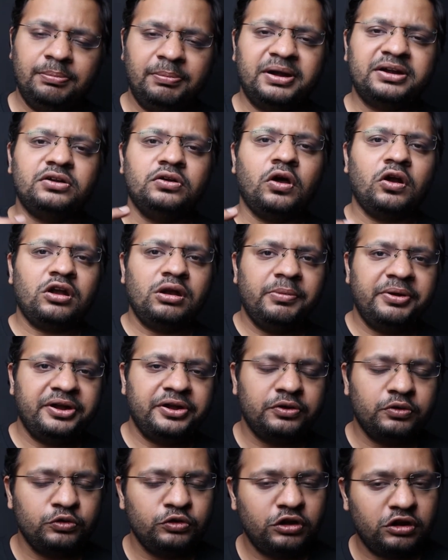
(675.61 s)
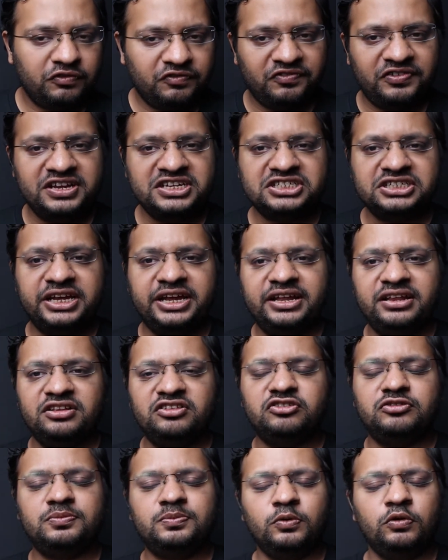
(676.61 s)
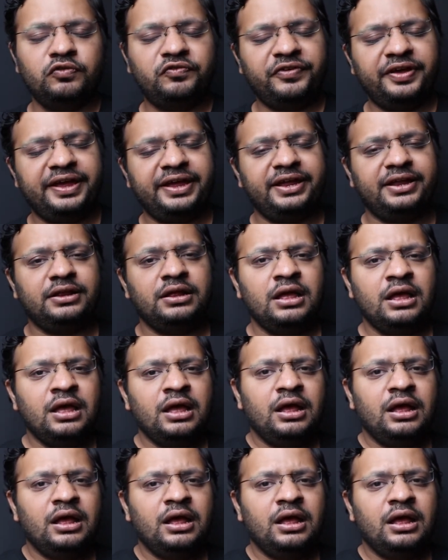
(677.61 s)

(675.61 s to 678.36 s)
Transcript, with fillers: but not limited to your phishing, spoofing,